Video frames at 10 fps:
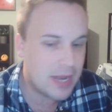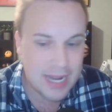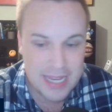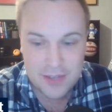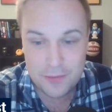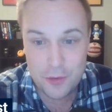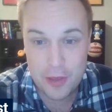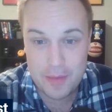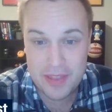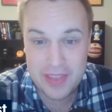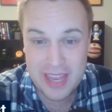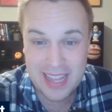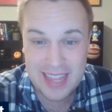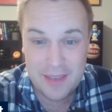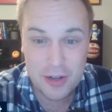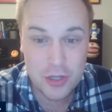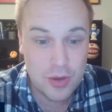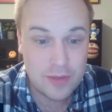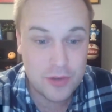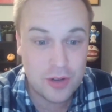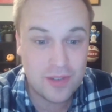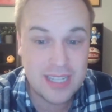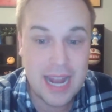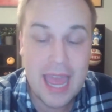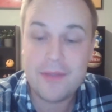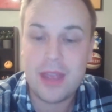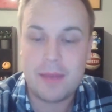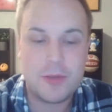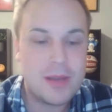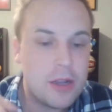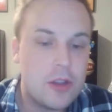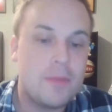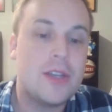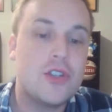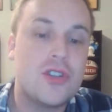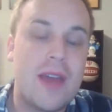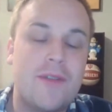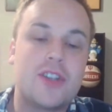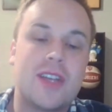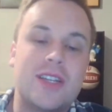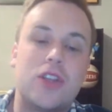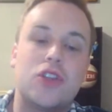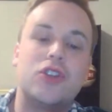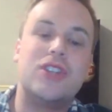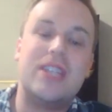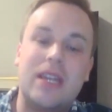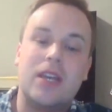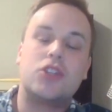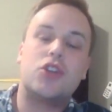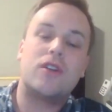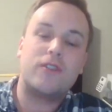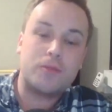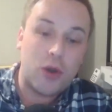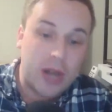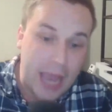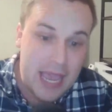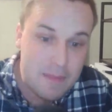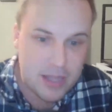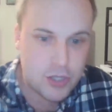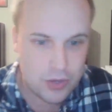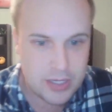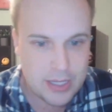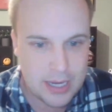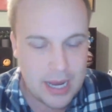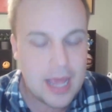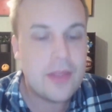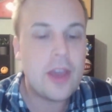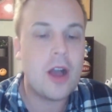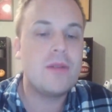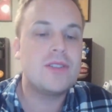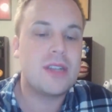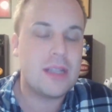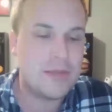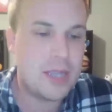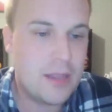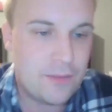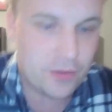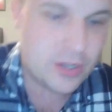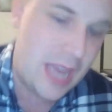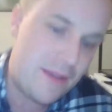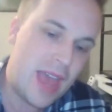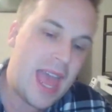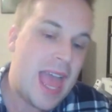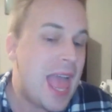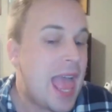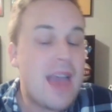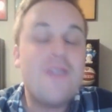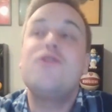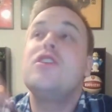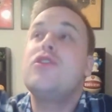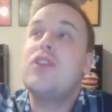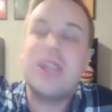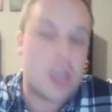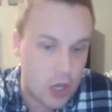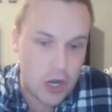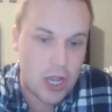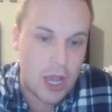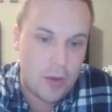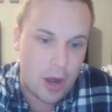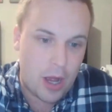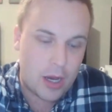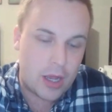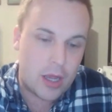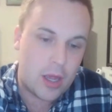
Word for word: it easy for them. I think they had eleven or twelve turnovers at halftime. To be clear, the Pacers averaged less than thirteen turnovers per game entering tonight. They almost eclipsed it in the first half. Everything that could have gone wrong